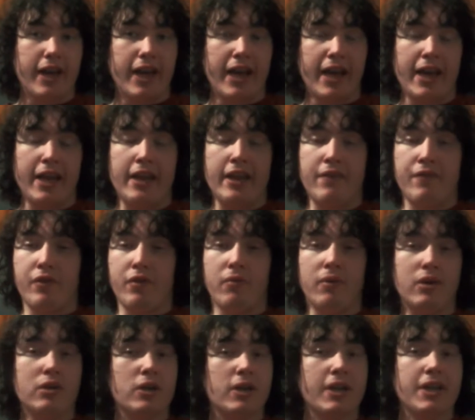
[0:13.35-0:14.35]
And if you're
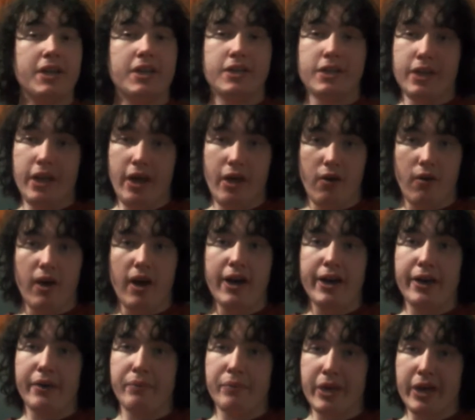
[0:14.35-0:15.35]
wondering, no, I
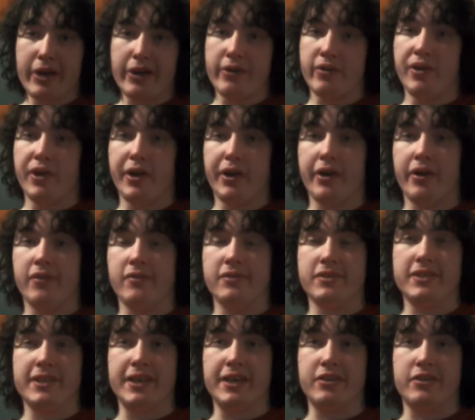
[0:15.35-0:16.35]
am not going to go
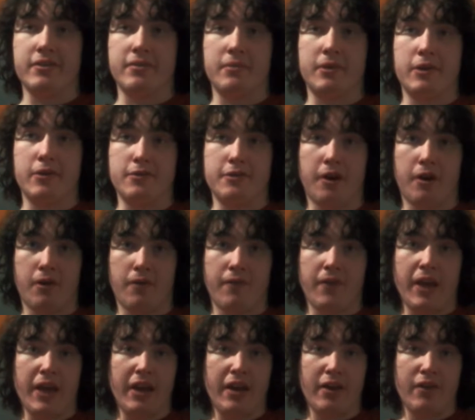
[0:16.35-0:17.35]
see Terminator Dark
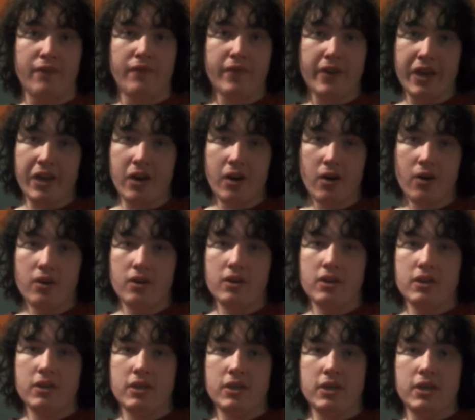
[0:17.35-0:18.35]
Fate in the theater.
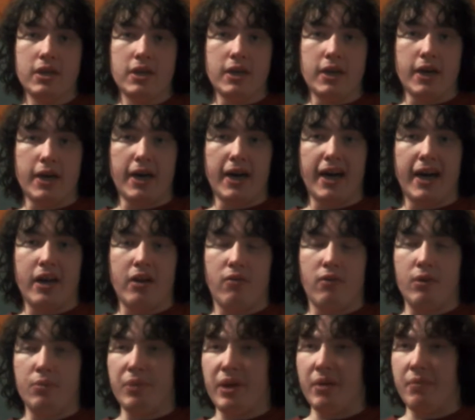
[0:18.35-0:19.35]
I don't
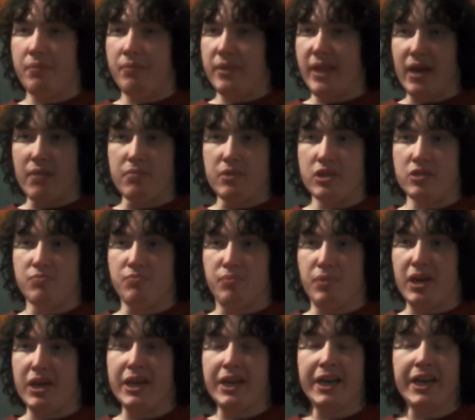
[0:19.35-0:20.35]
want to pay that much
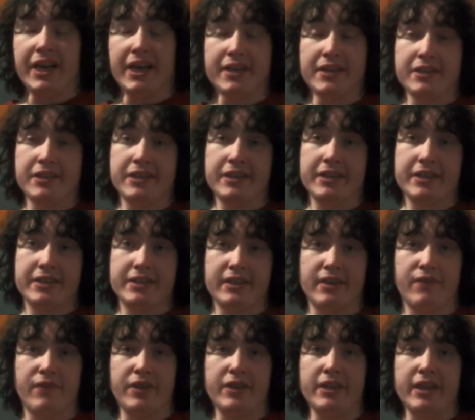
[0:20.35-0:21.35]
money into
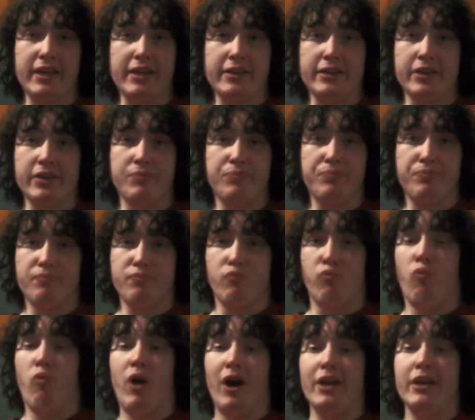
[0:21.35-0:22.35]
something that could
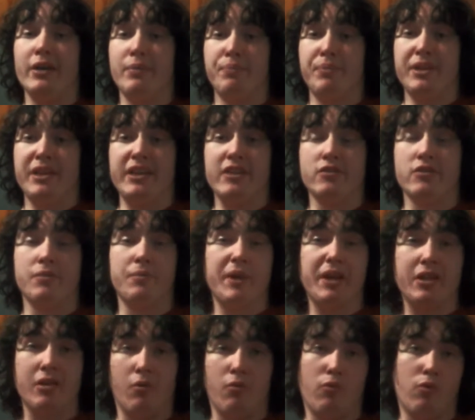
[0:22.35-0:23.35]
wind up potentially
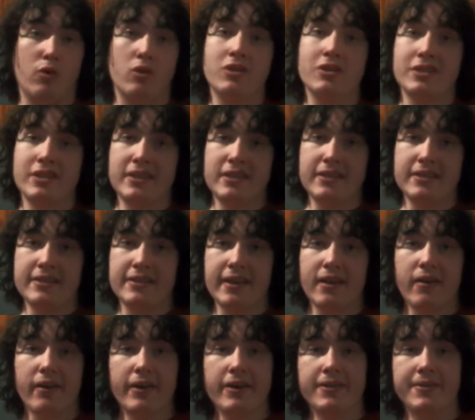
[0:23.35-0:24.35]
being the worst in the
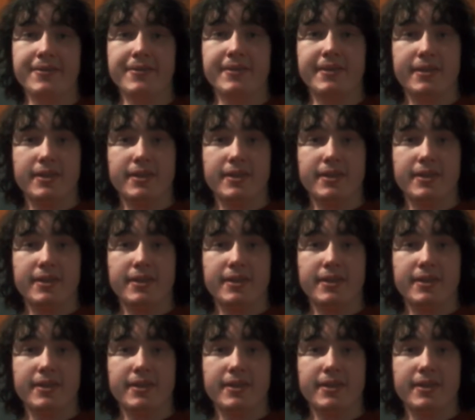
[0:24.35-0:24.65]
series.